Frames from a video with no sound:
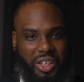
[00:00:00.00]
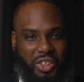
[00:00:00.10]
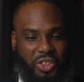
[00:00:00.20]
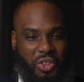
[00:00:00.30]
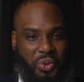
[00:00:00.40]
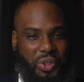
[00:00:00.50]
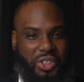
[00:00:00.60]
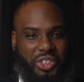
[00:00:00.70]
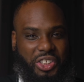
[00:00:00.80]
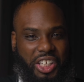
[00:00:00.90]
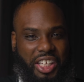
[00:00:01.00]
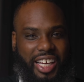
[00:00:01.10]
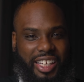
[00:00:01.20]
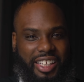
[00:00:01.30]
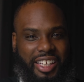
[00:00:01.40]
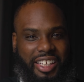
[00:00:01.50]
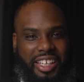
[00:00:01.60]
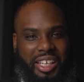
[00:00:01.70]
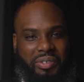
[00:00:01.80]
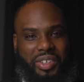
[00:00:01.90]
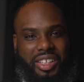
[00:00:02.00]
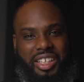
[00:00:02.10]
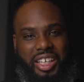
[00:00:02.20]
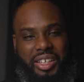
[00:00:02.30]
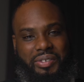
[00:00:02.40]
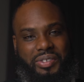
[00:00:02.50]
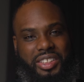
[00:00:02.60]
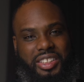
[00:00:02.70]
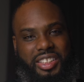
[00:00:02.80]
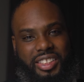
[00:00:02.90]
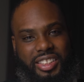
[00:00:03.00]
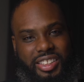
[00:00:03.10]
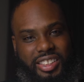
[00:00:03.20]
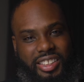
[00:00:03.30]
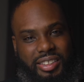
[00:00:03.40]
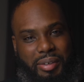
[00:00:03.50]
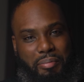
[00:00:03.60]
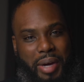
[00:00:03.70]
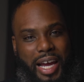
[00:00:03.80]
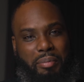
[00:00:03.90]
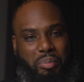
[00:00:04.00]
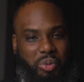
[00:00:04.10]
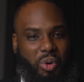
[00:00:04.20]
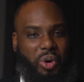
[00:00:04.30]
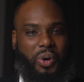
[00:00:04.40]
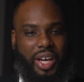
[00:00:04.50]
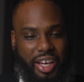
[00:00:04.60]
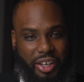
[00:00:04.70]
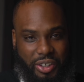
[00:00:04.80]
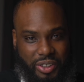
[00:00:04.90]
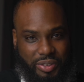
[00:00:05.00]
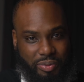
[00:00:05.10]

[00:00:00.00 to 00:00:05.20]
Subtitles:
you wouldn't see that it even gives the Mac Pro hell.